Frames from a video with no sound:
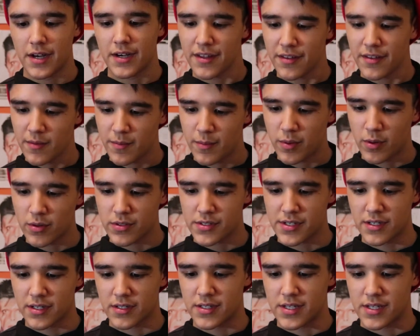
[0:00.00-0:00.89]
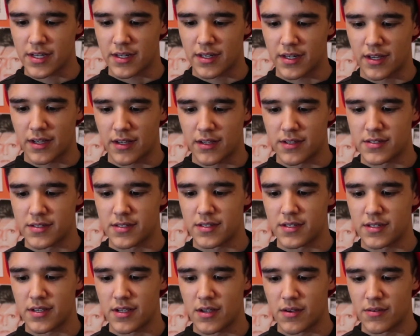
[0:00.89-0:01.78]
Another important technique is
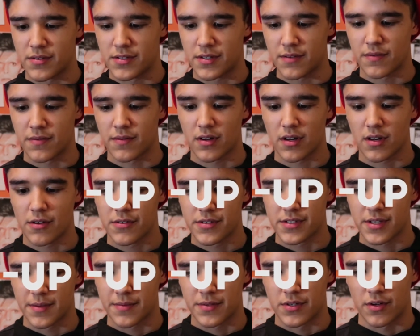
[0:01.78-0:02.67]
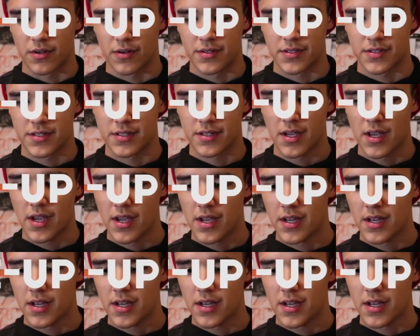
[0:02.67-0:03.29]
the use of close-up shots.